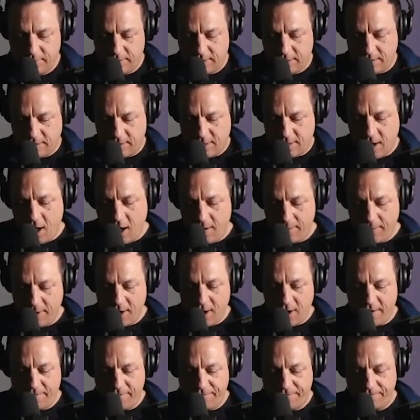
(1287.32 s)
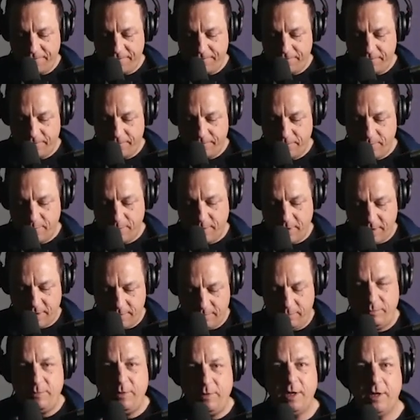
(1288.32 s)
calm enough,
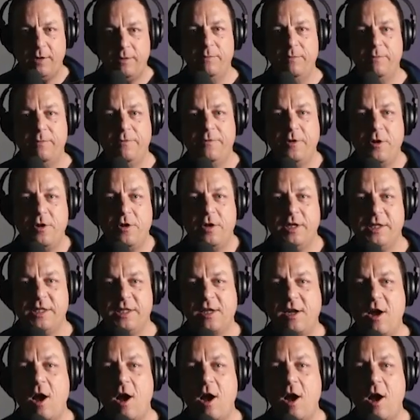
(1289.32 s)
but, you know, focused.